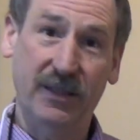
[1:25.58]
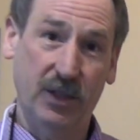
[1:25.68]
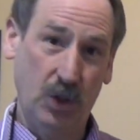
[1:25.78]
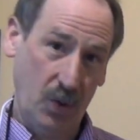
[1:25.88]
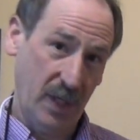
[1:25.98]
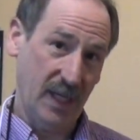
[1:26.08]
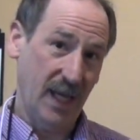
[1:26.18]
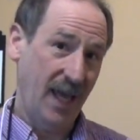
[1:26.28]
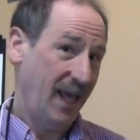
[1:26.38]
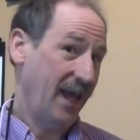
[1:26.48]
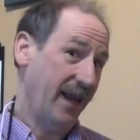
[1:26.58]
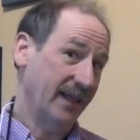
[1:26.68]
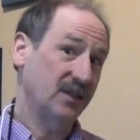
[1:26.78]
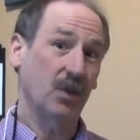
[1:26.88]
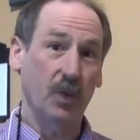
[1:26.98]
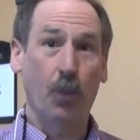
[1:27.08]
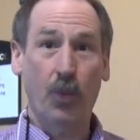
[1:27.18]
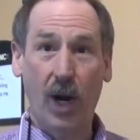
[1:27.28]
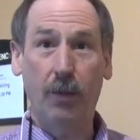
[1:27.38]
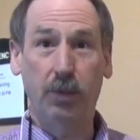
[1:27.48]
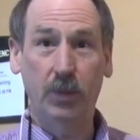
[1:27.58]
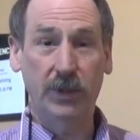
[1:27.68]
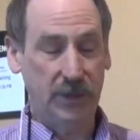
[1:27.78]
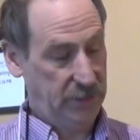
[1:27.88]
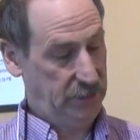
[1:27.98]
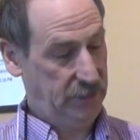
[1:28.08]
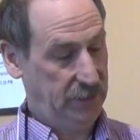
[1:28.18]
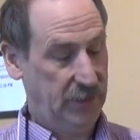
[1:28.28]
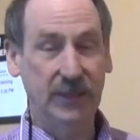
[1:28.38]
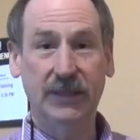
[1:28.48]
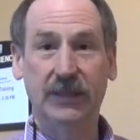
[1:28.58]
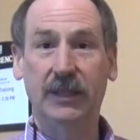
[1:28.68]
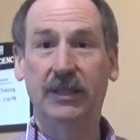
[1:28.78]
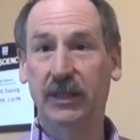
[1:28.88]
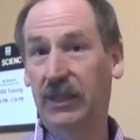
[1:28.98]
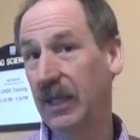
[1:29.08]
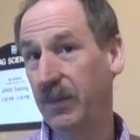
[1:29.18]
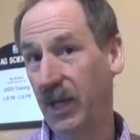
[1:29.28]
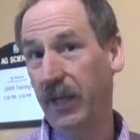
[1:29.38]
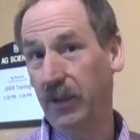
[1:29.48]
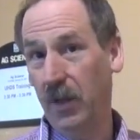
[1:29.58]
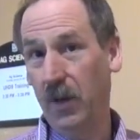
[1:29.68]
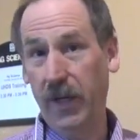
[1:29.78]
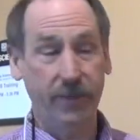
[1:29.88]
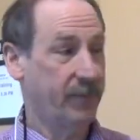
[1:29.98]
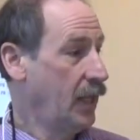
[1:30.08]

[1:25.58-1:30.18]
in the tree, and that's the real problem with this disease, is it just keeps on going.